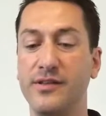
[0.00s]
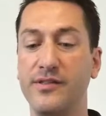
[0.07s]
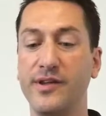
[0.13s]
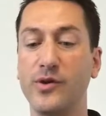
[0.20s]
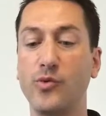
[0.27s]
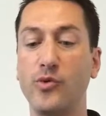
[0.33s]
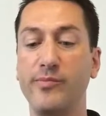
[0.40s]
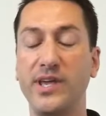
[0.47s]

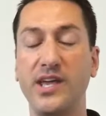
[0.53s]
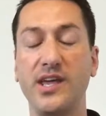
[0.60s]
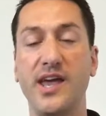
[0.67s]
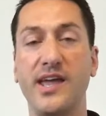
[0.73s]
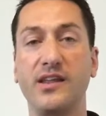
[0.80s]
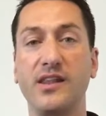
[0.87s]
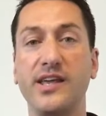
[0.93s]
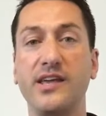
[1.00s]
there will
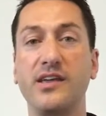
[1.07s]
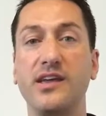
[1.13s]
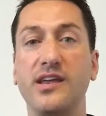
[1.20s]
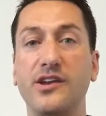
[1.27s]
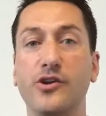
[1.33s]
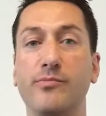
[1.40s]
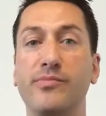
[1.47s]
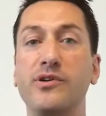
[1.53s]
be a link
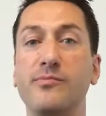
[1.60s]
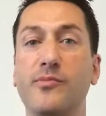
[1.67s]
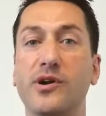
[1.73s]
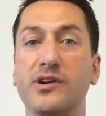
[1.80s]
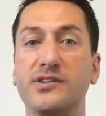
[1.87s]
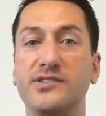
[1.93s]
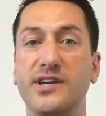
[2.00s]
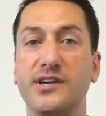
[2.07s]
in your
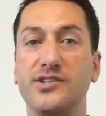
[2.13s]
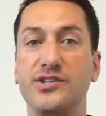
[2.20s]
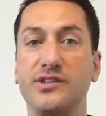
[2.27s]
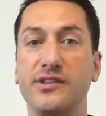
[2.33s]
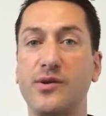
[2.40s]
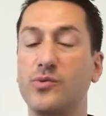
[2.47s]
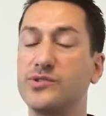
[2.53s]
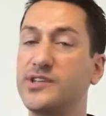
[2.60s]
bookmark
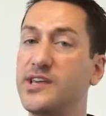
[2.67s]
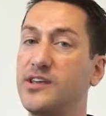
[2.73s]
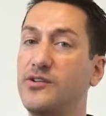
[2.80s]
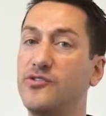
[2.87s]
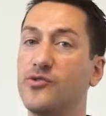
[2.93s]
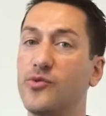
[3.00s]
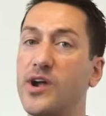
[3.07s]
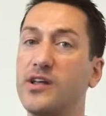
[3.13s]
section that will take you
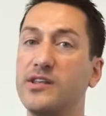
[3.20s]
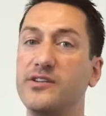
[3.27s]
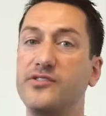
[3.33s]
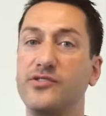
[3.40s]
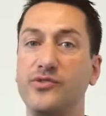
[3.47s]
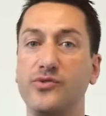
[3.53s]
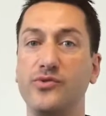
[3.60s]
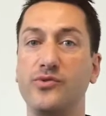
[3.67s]
directly
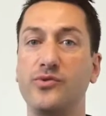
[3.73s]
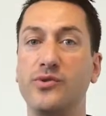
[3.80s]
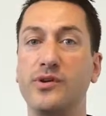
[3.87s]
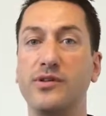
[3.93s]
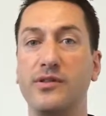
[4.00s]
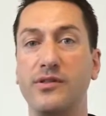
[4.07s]
to